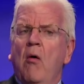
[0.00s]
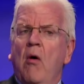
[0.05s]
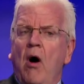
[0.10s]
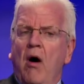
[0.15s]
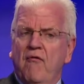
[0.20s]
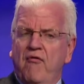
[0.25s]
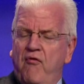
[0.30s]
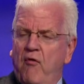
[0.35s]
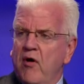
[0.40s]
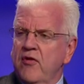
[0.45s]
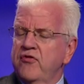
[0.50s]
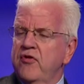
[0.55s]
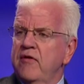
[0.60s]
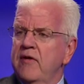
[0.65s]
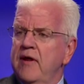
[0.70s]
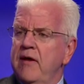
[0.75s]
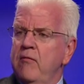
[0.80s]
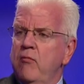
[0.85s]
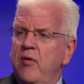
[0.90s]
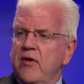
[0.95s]

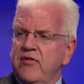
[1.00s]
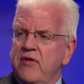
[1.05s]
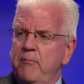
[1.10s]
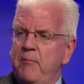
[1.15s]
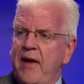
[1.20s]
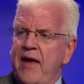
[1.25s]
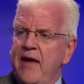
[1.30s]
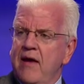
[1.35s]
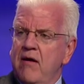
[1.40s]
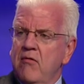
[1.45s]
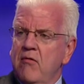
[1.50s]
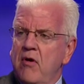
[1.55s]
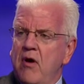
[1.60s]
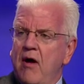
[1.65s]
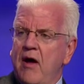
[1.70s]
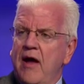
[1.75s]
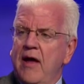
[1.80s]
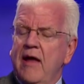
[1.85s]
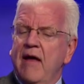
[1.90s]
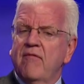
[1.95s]
Fortunately, with the mayor and
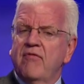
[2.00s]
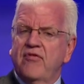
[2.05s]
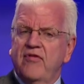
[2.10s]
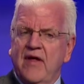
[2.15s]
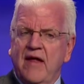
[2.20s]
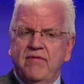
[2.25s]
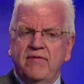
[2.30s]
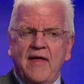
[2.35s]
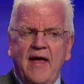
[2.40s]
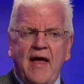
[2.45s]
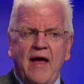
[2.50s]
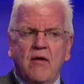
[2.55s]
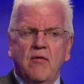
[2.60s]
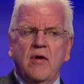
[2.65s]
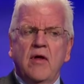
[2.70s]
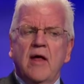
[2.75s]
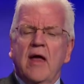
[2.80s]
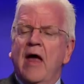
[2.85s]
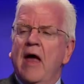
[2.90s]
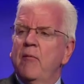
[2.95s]
I have sat down,
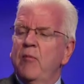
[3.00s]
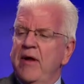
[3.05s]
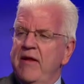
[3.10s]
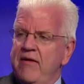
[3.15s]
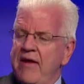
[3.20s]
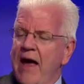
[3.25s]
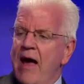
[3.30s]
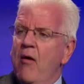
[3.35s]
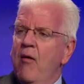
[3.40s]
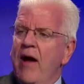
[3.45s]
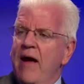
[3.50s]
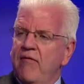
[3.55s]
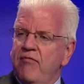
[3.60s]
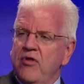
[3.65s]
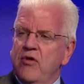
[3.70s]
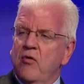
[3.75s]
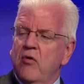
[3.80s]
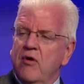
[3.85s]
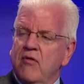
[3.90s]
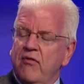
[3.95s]
and we now have
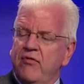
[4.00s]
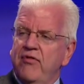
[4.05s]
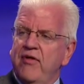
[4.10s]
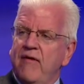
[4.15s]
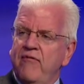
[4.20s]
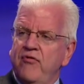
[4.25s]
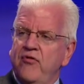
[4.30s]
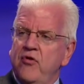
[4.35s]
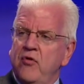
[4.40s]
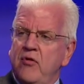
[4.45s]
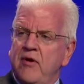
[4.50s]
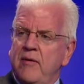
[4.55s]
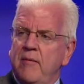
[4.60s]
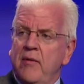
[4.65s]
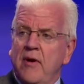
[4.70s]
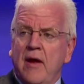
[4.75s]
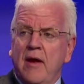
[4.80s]
the auto theft unit,